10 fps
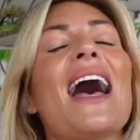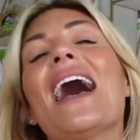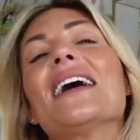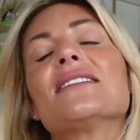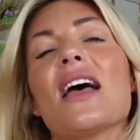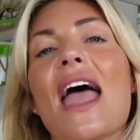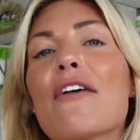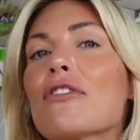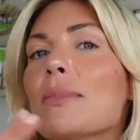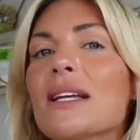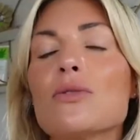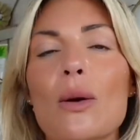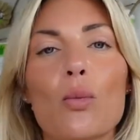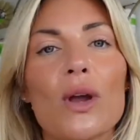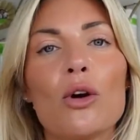And everybody's
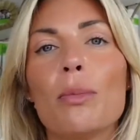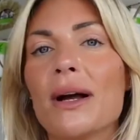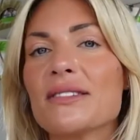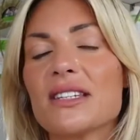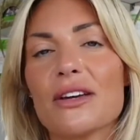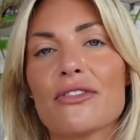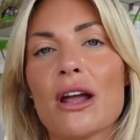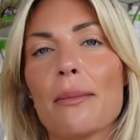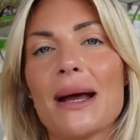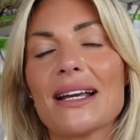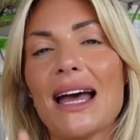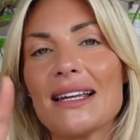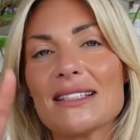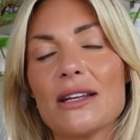wheel burns a different amount of calories.